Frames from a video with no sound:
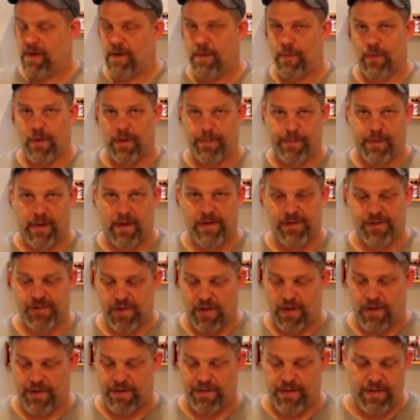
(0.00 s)
one part
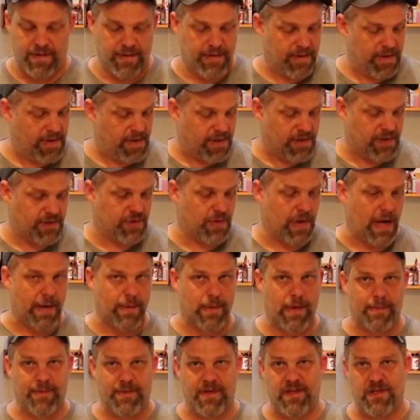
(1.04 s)
salt. Dry
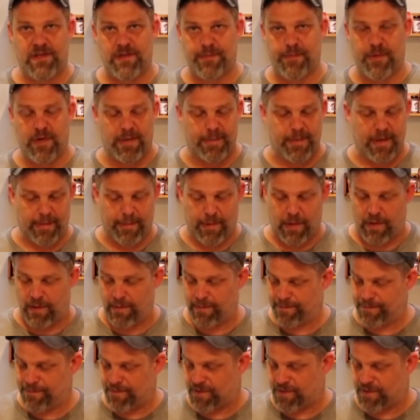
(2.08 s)
rub these, put them in a bowl.